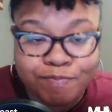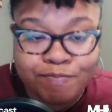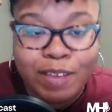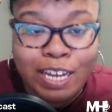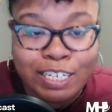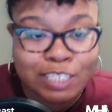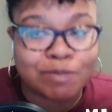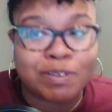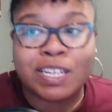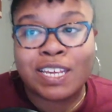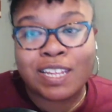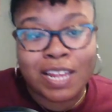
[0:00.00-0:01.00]
I just want
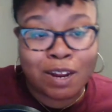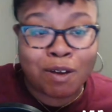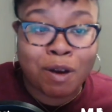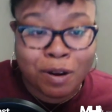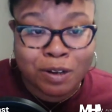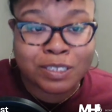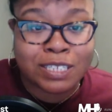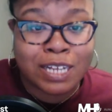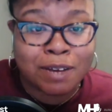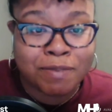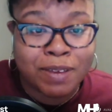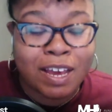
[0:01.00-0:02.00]
to get at a hard
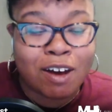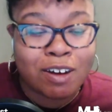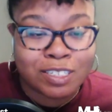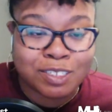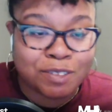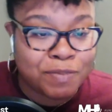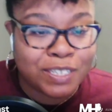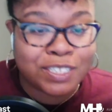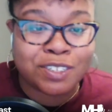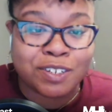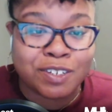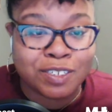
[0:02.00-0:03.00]
stop. Also, make
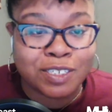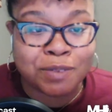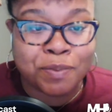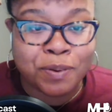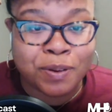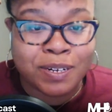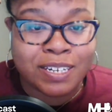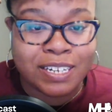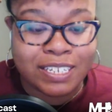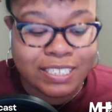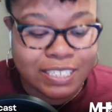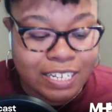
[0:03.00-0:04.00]
sure you support
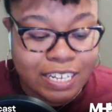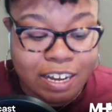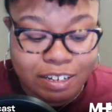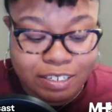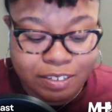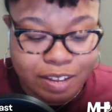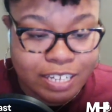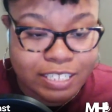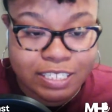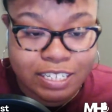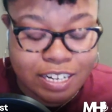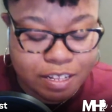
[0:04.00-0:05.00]
Dixon. He also
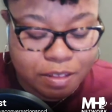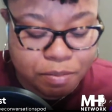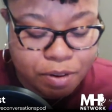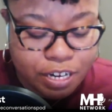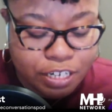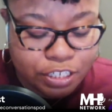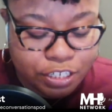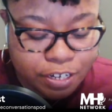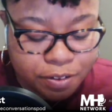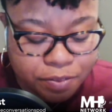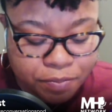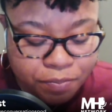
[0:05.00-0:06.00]
has another
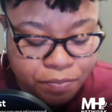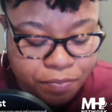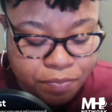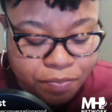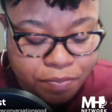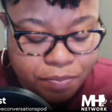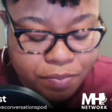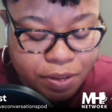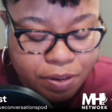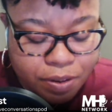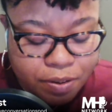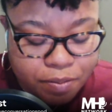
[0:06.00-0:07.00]
project
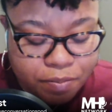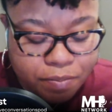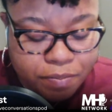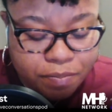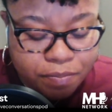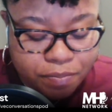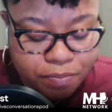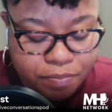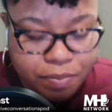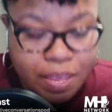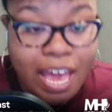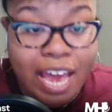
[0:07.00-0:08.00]
um
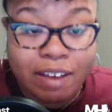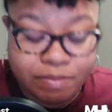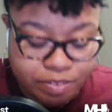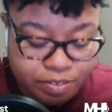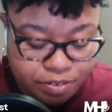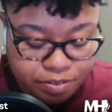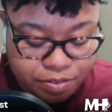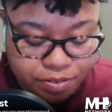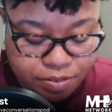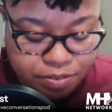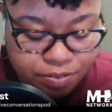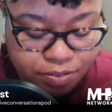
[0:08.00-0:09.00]
after
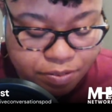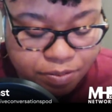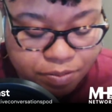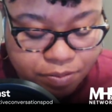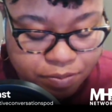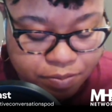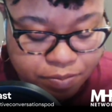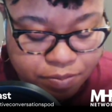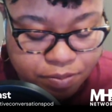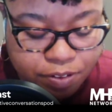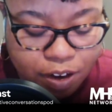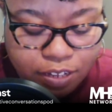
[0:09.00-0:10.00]

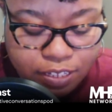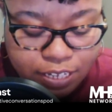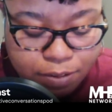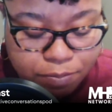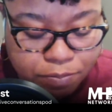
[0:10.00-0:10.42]
Darling.